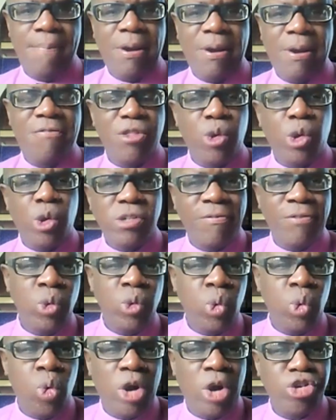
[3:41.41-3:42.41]
But for those of
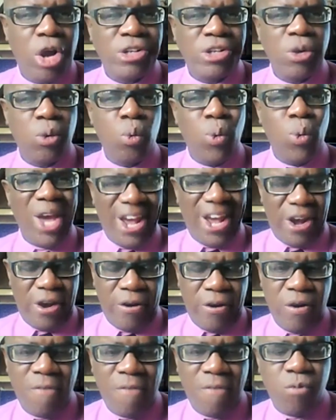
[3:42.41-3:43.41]
you who are not
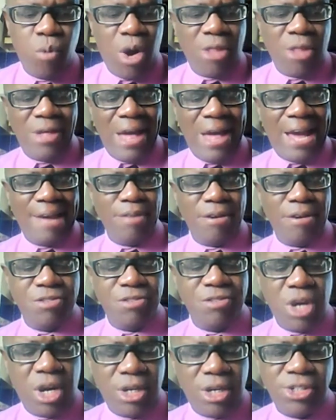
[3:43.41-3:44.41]
aware of what the
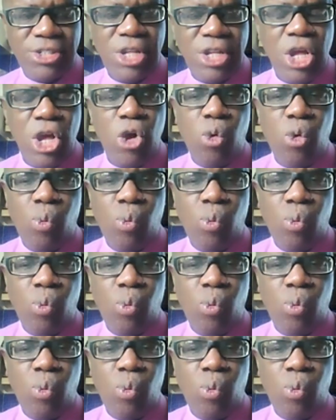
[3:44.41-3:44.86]
IMF does,